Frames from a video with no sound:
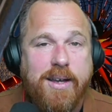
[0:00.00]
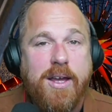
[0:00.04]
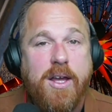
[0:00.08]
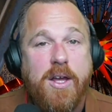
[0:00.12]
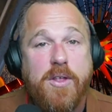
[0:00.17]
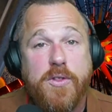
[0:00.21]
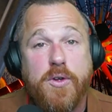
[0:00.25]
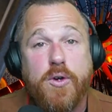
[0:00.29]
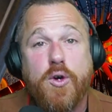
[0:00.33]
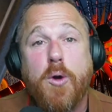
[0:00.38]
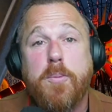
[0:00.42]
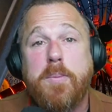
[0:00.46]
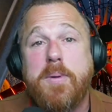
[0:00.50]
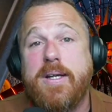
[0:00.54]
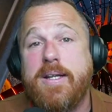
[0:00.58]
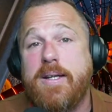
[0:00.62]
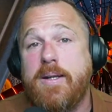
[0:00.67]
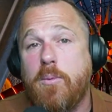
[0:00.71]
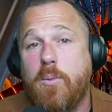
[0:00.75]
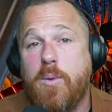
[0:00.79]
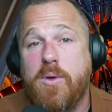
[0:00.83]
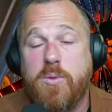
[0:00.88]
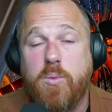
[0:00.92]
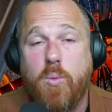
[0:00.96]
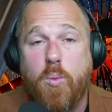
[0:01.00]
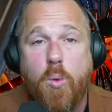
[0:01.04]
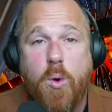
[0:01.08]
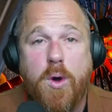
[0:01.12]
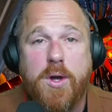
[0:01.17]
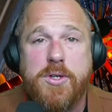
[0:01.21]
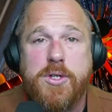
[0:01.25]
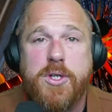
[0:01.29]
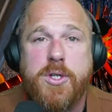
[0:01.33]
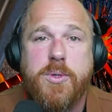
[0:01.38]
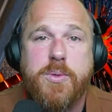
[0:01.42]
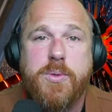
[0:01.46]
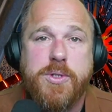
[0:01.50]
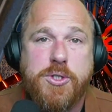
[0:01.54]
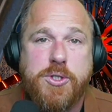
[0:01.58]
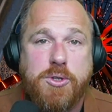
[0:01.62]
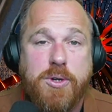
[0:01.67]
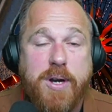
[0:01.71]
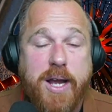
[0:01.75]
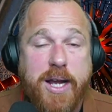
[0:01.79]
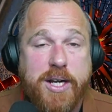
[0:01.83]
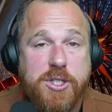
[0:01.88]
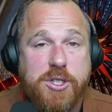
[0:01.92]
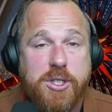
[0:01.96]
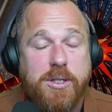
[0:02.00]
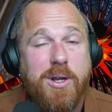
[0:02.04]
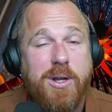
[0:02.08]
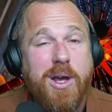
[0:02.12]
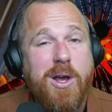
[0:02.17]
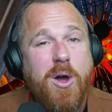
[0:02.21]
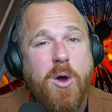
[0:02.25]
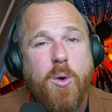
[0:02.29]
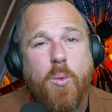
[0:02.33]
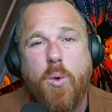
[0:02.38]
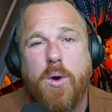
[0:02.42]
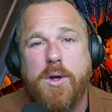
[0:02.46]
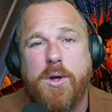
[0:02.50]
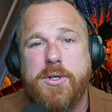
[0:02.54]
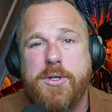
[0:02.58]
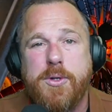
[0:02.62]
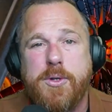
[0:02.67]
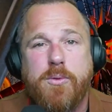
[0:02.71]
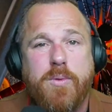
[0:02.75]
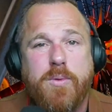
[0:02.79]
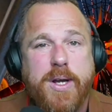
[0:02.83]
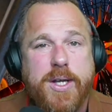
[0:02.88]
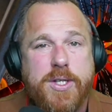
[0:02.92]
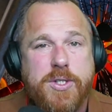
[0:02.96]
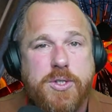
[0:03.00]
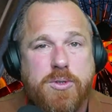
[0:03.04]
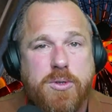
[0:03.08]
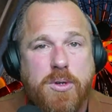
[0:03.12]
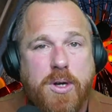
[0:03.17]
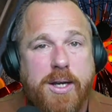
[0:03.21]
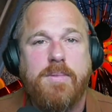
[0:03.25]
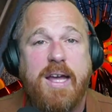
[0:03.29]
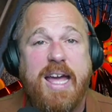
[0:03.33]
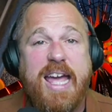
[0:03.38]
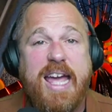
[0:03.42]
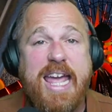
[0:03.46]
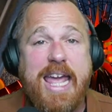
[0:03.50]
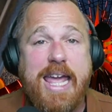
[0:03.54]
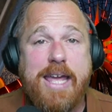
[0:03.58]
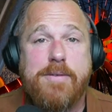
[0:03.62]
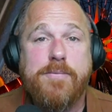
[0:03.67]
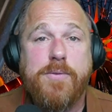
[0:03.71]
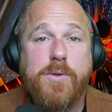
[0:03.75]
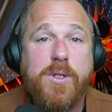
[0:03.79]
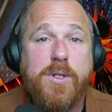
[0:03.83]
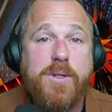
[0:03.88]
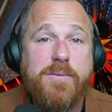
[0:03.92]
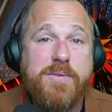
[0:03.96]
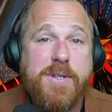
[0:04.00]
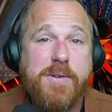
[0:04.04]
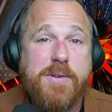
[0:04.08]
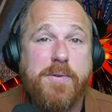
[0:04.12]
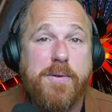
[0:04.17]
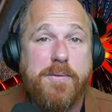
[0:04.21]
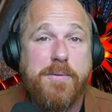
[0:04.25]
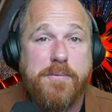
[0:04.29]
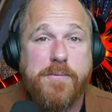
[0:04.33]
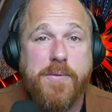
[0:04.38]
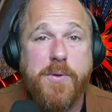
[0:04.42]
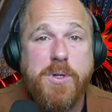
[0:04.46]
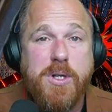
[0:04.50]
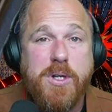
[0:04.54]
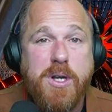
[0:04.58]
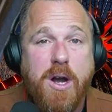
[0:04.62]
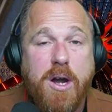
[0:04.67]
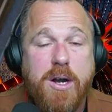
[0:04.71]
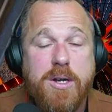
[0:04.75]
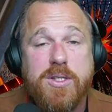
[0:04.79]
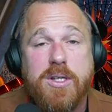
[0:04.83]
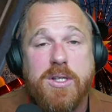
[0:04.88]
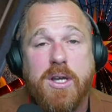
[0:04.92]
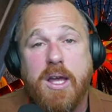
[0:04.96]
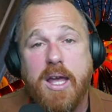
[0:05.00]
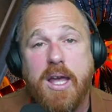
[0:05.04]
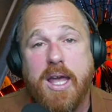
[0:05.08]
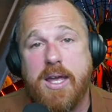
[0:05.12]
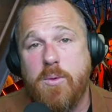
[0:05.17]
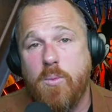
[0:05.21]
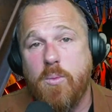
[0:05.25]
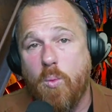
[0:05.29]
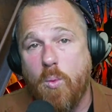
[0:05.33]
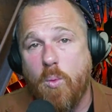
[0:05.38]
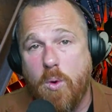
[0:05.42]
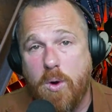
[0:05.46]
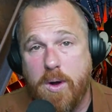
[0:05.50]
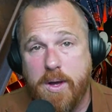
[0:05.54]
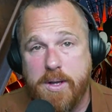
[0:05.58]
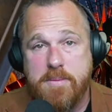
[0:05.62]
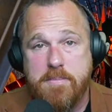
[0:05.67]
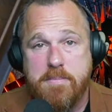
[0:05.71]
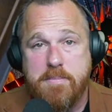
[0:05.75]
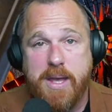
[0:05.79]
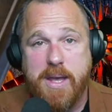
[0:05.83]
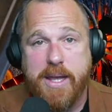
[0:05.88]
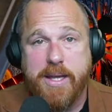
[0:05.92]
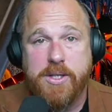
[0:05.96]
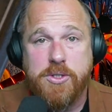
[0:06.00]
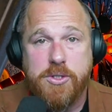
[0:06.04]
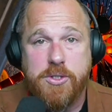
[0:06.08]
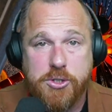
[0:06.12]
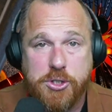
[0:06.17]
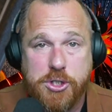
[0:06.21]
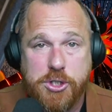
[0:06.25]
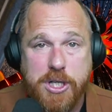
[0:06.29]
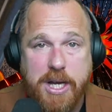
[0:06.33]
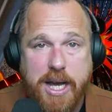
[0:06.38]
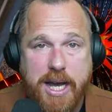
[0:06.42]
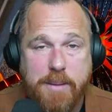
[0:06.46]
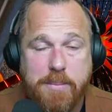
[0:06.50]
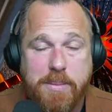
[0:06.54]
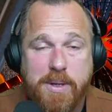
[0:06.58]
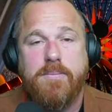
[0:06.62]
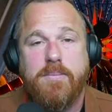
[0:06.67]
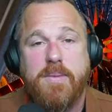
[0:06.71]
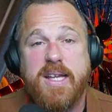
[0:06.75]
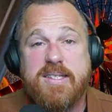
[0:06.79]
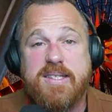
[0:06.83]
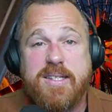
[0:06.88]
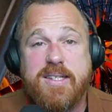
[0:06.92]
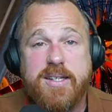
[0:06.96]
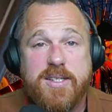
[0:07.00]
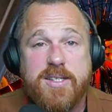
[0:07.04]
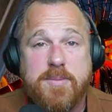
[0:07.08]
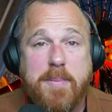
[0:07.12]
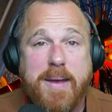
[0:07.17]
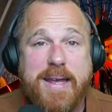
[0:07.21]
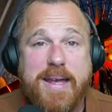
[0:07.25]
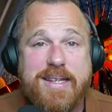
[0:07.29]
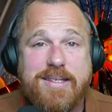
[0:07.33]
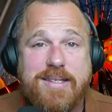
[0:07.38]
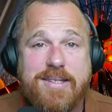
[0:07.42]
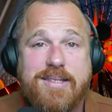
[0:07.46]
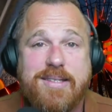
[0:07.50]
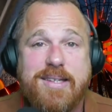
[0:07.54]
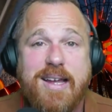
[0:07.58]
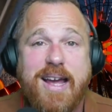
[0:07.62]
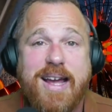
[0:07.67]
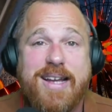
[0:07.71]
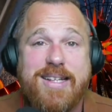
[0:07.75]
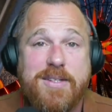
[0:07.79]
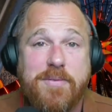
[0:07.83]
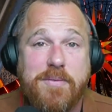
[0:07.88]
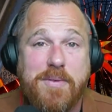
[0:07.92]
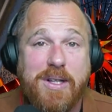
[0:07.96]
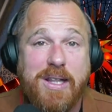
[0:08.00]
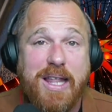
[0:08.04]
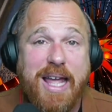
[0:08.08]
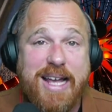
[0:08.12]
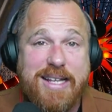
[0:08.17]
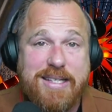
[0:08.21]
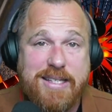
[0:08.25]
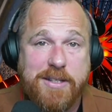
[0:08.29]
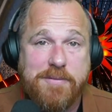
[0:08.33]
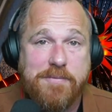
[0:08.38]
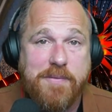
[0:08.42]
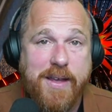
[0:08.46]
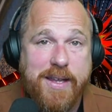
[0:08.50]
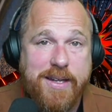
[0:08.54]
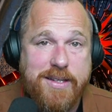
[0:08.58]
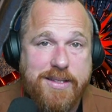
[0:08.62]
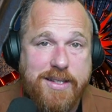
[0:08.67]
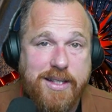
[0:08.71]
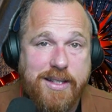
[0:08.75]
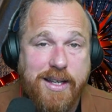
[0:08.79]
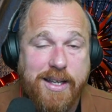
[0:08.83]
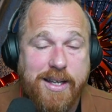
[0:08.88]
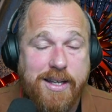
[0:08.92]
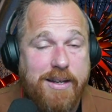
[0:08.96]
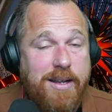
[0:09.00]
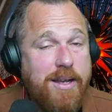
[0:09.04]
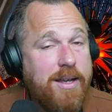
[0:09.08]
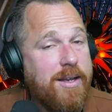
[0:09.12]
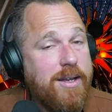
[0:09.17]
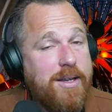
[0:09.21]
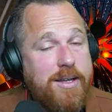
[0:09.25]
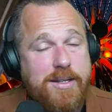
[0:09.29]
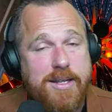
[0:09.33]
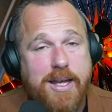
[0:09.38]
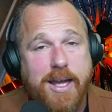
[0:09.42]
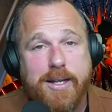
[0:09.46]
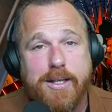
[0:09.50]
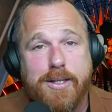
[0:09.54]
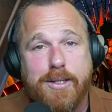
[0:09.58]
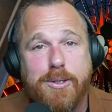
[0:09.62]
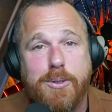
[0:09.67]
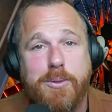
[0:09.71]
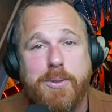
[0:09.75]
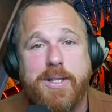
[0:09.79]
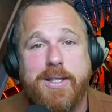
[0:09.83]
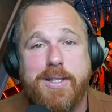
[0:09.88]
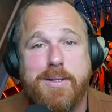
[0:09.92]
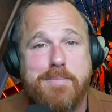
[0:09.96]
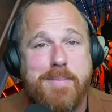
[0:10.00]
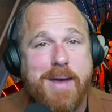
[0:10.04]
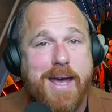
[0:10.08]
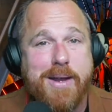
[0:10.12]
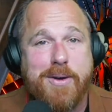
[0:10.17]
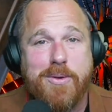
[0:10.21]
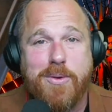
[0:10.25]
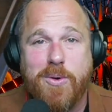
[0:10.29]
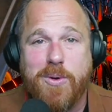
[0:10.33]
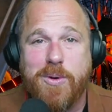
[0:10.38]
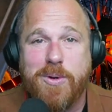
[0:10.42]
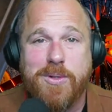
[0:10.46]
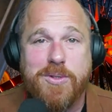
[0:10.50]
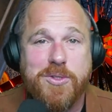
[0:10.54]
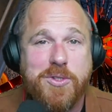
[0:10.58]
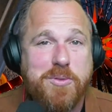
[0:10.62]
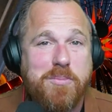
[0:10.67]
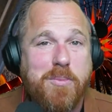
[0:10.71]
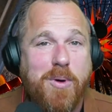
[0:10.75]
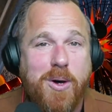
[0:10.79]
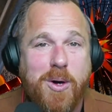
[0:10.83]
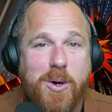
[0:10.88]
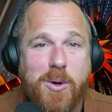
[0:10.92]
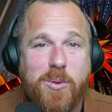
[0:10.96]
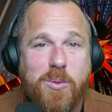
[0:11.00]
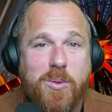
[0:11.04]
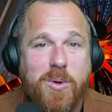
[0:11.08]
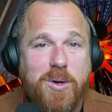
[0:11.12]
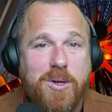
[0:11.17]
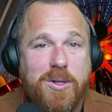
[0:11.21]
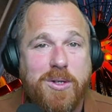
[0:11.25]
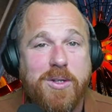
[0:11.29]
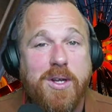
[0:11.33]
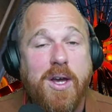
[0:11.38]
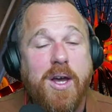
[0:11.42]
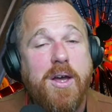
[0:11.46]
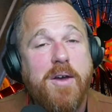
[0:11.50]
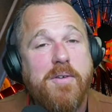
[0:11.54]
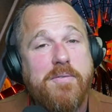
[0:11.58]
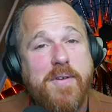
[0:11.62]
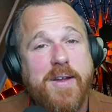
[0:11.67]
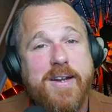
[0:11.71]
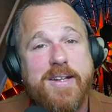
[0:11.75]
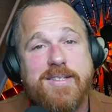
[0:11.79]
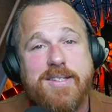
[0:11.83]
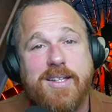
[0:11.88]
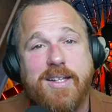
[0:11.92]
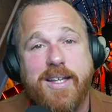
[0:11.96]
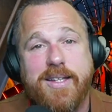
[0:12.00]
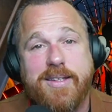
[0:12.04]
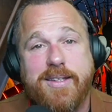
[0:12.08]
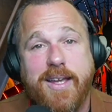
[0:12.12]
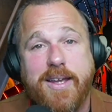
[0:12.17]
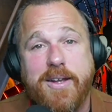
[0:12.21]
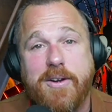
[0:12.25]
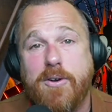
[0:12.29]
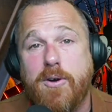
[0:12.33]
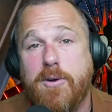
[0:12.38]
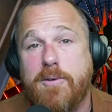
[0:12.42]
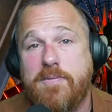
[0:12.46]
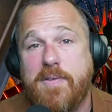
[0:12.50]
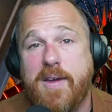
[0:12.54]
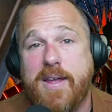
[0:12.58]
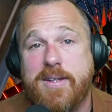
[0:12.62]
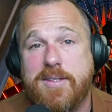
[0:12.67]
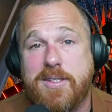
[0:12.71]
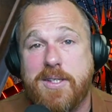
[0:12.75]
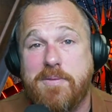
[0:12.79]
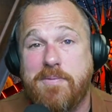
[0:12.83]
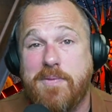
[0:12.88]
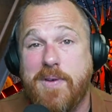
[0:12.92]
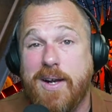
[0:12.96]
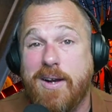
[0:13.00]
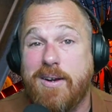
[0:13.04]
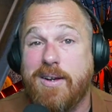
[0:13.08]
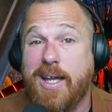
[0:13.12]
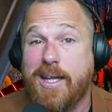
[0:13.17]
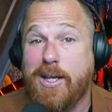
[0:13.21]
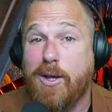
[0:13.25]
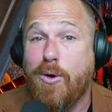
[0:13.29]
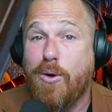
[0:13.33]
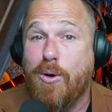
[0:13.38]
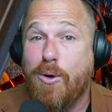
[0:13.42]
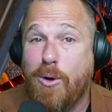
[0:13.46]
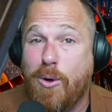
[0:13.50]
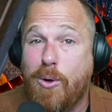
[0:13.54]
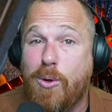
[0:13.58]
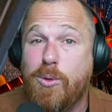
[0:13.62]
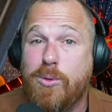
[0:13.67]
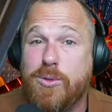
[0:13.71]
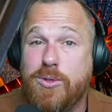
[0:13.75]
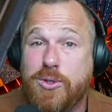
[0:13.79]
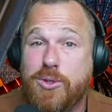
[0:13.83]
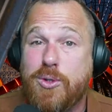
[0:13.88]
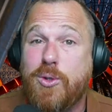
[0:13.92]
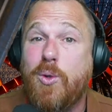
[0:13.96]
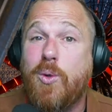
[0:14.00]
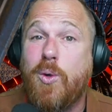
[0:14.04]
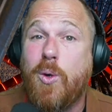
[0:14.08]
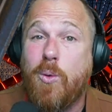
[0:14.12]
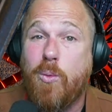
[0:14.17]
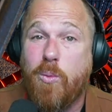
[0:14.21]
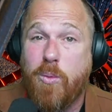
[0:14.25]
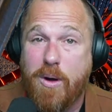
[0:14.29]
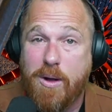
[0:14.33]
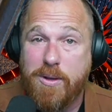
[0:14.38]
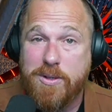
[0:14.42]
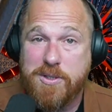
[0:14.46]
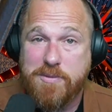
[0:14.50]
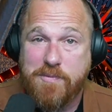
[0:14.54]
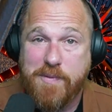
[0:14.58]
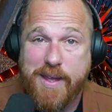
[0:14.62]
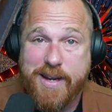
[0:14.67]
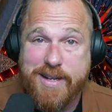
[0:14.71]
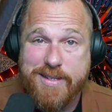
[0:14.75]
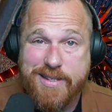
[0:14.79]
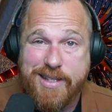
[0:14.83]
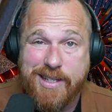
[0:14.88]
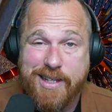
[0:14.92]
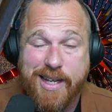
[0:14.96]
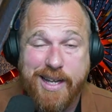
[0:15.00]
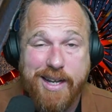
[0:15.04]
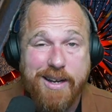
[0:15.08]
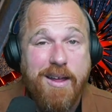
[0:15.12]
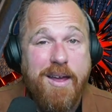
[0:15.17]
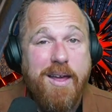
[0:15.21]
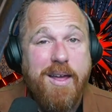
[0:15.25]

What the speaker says: They're opening it with one new attraction, one new restaurant, a handful of different food carts, and one main shop. It's in a space the size of classic Fantasyland, not including the Matterhorn, Small World, Fantasyland Theater, or Fantasy Fair, like old school Walt's Fantasyland.